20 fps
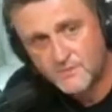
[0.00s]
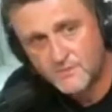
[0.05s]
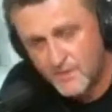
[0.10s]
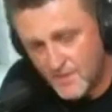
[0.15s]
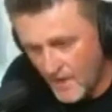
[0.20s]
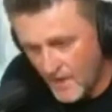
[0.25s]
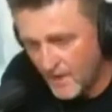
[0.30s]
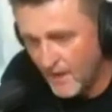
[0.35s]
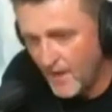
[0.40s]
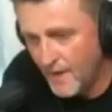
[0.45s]

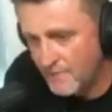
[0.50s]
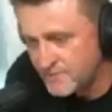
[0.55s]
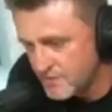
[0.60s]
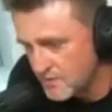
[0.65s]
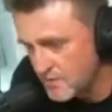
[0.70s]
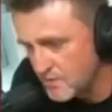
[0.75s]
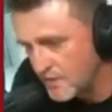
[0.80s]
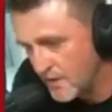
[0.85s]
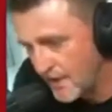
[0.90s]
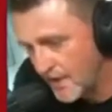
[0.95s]
Yeah,
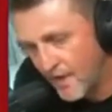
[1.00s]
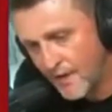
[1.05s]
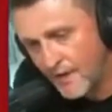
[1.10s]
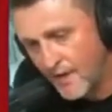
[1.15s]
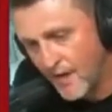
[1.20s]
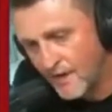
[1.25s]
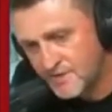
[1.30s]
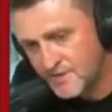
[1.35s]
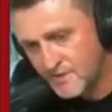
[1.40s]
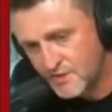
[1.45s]
absolutely. And
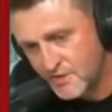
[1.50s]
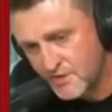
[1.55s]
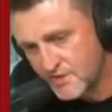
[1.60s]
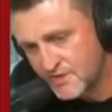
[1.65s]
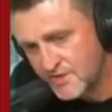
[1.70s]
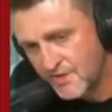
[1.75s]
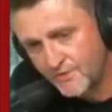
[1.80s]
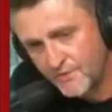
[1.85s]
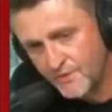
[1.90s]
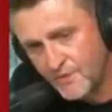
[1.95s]
I
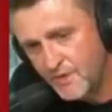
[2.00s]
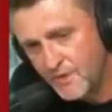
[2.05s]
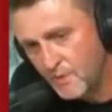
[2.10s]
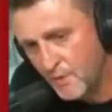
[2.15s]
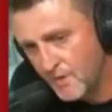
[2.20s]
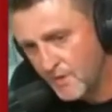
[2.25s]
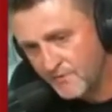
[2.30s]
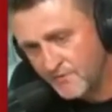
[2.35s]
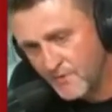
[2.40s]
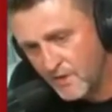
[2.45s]
suggest that for
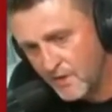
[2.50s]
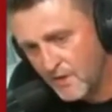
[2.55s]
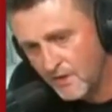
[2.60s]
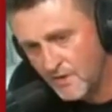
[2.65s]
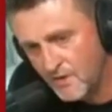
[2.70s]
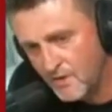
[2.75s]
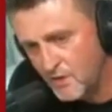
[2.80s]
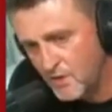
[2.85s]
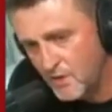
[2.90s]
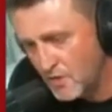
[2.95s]
anyone. If
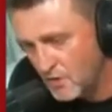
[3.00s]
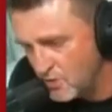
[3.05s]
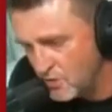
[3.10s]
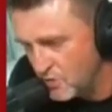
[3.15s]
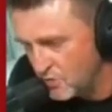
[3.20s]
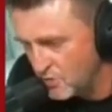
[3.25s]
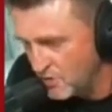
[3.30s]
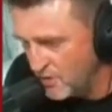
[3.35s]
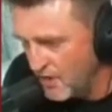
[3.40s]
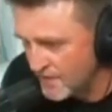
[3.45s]
you
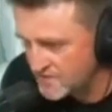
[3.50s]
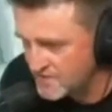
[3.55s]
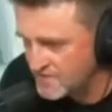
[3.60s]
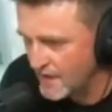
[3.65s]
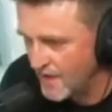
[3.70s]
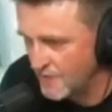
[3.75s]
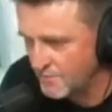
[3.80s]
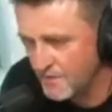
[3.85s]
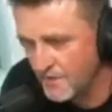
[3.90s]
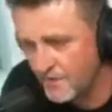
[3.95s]
do not
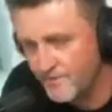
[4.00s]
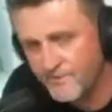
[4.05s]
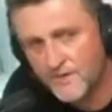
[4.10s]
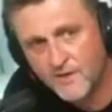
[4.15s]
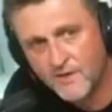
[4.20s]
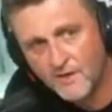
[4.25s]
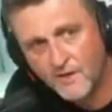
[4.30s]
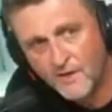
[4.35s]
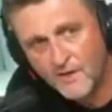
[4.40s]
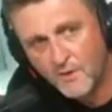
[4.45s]
stop
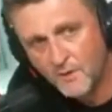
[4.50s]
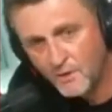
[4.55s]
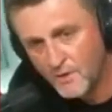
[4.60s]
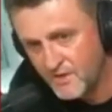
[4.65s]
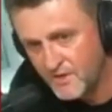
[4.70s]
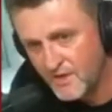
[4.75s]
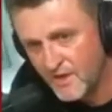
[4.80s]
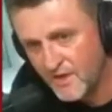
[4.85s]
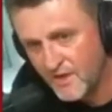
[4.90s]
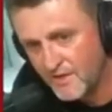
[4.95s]
living
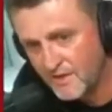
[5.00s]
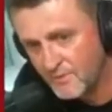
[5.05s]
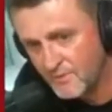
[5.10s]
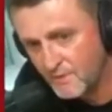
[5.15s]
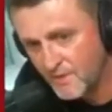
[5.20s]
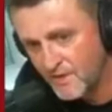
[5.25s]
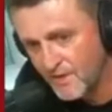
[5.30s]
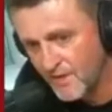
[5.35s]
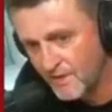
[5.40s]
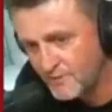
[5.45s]
when you get into
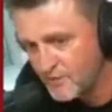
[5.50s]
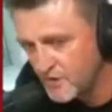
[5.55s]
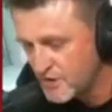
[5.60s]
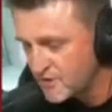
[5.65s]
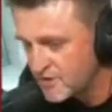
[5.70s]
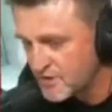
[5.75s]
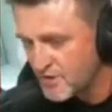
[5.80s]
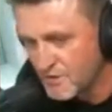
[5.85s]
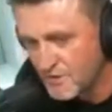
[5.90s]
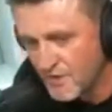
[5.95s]
recovery. You can
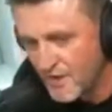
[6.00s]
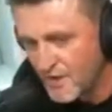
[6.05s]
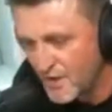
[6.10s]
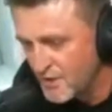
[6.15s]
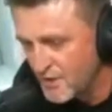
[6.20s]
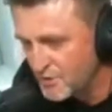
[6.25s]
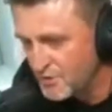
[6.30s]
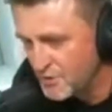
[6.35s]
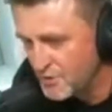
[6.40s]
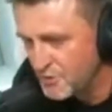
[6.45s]
still
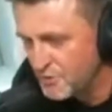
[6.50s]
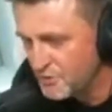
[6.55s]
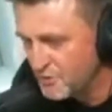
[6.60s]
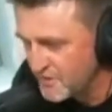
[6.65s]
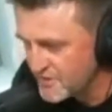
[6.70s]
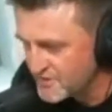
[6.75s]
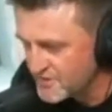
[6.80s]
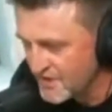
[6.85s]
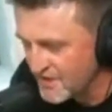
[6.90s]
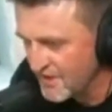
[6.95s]
do
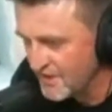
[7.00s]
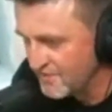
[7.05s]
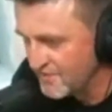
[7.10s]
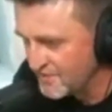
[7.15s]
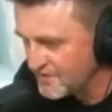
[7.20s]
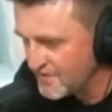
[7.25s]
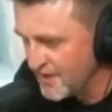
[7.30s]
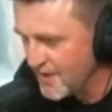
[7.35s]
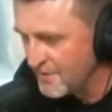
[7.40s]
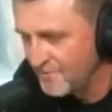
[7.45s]
the
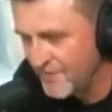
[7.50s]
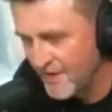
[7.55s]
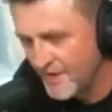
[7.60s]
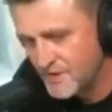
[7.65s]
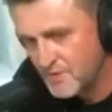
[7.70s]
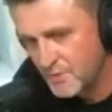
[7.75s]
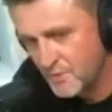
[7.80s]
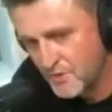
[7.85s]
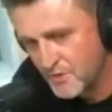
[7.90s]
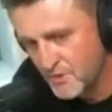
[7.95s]
same
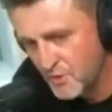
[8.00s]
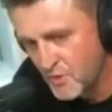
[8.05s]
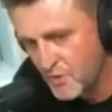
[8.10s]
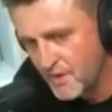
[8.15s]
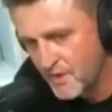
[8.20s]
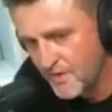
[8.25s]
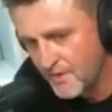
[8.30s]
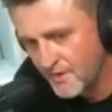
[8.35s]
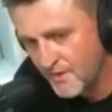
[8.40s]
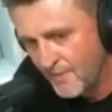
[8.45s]
things you were
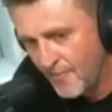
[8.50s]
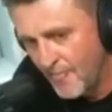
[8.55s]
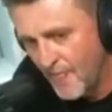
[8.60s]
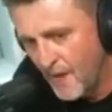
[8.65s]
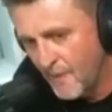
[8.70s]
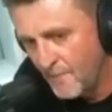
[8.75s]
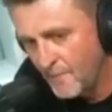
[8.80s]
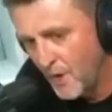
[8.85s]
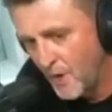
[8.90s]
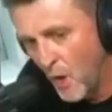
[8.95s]
doing,
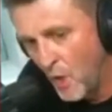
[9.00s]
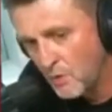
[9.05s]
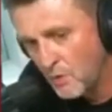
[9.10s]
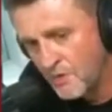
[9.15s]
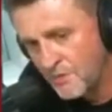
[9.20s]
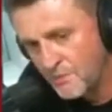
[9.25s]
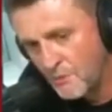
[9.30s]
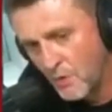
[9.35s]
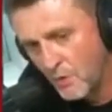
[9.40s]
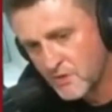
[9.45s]
but
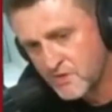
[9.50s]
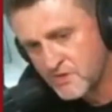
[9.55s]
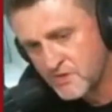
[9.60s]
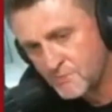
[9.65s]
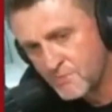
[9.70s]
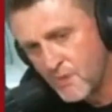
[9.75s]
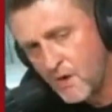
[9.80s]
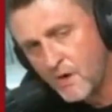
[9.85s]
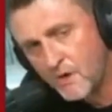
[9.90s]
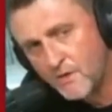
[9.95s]
only more
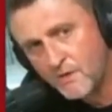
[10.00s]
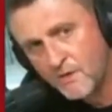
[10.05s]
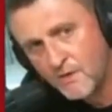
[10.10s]
smart.